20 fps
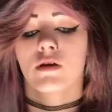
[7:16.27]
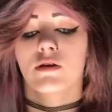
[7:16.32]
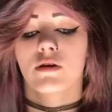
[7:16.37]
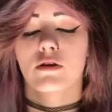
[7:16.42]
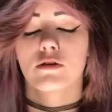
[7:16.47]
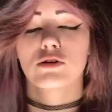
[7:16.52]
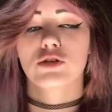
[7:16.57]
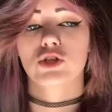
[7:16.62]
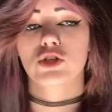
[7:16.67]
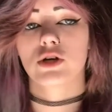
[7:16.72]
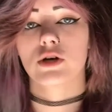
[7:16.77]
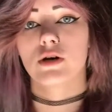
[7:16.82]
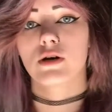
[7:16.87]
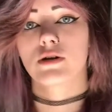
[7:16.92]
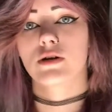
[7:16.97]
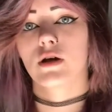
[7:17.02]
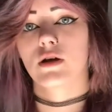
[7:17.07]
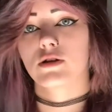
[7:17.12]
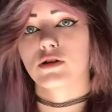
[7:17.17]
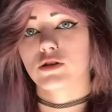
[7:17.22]
you
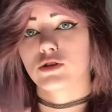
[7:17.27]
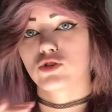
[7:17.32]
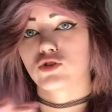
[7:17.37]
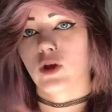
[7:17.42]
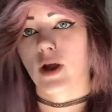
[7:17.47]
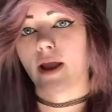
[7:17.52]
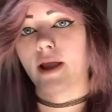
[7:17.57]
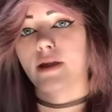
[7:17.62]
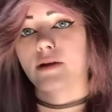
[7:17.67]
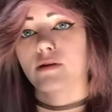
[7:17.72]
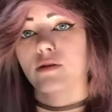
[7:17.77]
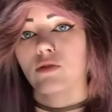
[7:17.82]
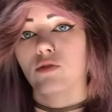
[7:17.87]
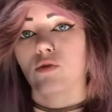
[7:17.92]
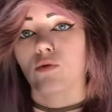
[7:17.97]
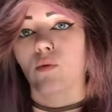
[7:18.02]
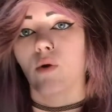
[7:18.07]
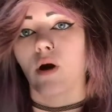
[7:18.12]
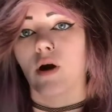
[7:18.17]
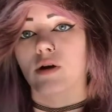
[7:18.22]
should drain
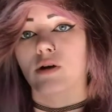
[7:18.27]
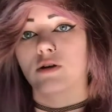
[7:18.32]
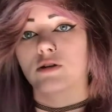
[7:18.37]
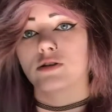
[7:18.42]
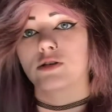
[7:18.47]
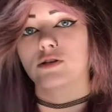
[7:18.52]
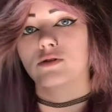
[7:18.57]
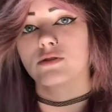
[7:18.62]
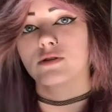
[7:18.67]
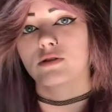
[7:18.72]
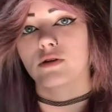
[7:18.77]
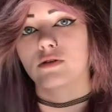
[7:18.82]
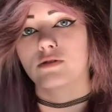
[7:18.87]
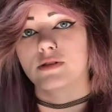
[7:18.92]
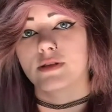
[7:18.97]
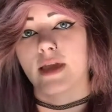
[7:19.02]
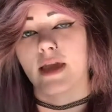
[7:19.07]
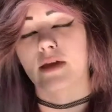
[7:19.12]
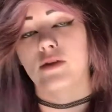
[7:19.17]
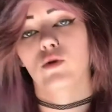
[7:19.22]
the water to as low as
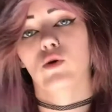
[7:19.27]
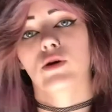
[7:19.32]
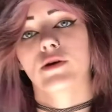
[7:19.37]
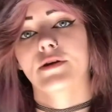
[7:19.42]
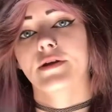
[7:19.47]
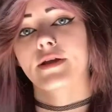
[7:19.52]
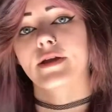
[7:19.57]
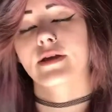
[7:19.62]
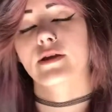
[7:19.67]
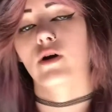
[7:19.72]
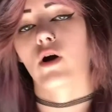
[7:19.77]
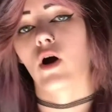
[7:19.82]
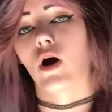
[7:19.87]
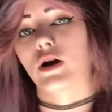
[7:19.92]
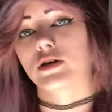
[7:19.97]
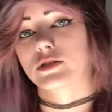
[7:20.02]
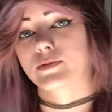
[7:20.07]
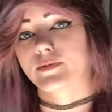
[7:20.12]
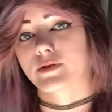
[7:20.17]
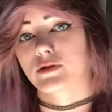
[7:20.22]
it can, or you can get a
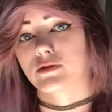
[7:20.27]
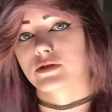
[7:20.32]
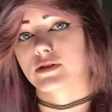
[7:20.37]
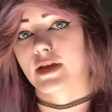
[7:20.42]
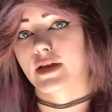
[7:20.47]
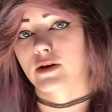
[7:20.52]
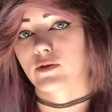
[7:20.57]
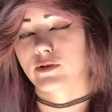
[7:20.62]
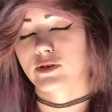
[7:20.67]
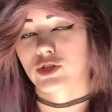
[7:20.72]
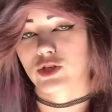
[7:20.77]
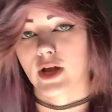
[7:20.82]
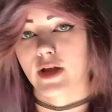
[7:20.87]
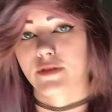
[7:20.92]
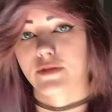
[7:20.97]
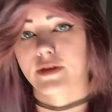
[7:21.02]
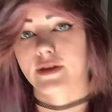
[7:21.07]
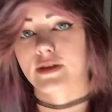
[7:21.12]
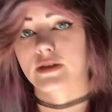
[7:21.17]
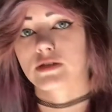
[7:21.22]
hospital tank, which I
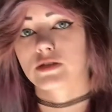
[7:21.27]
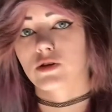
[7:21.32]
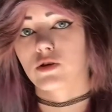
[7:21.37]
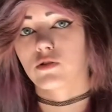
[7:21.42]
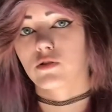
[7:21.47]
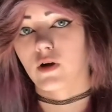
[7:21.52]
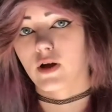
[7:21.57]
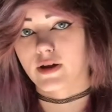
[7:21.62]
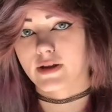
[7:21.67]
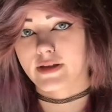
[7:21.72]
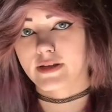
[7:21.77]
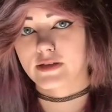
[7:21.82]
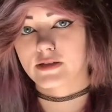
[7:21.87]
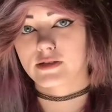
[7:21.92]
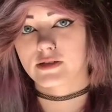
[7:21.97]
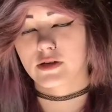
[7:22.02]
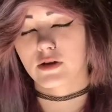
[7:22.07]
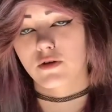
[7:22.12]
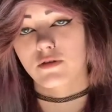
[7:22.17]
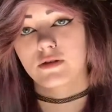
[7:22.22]
think is a lot
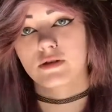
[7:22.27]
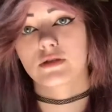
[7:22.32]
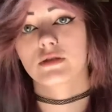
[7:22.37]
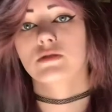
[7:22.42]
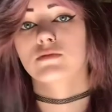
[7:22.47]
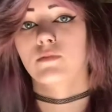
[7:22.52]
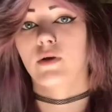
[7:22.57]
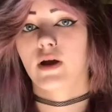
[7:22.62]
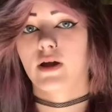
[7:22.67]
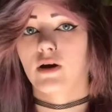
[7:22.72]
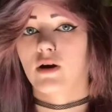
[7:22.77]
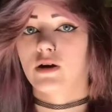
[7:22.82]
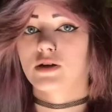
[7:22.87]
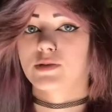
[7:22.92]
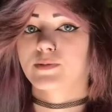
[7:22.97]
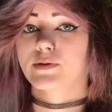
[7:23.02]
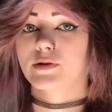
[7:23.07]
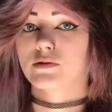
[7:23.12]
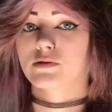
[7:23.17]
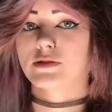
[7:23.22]
easier. This is my
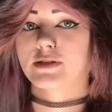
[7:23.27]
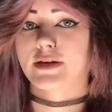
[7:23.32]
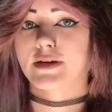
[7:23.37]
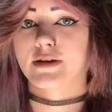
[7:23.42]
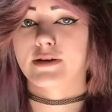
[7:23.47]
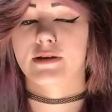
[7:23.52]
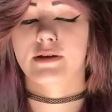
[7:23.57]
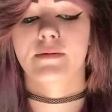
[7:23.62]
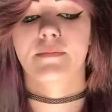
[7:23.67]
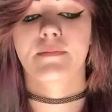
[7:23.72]
hospital tank.